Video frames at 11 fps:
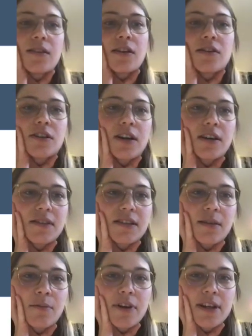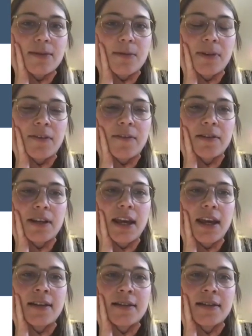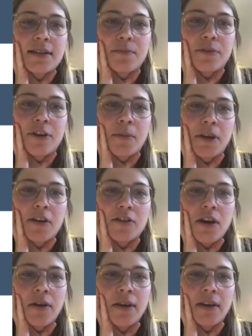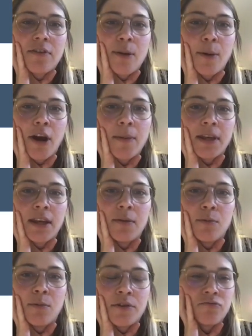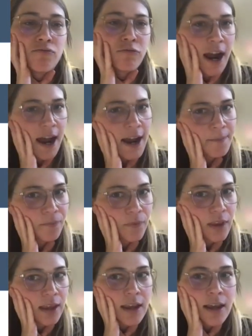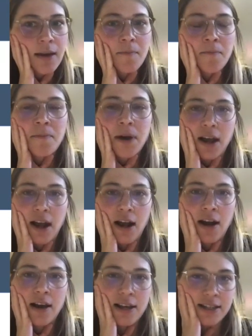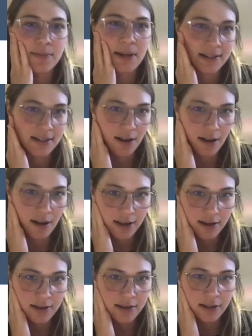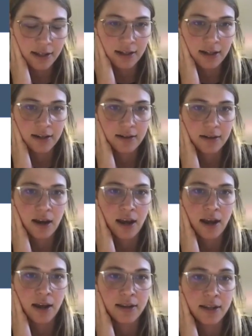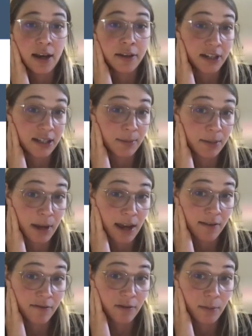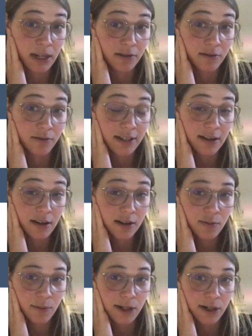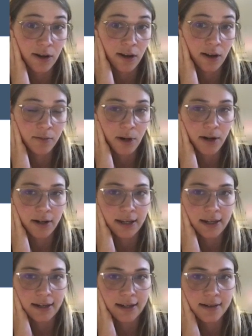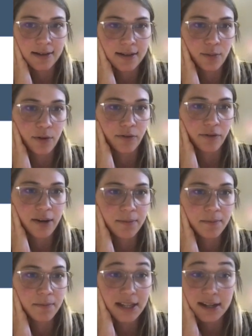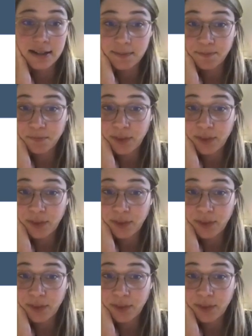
So to kind of summarize what we found here, so programming code sharing in pharmacoepi was rare, but our estimate is higher than the other estimates we have for medical research, which are currently at less than 0.5%.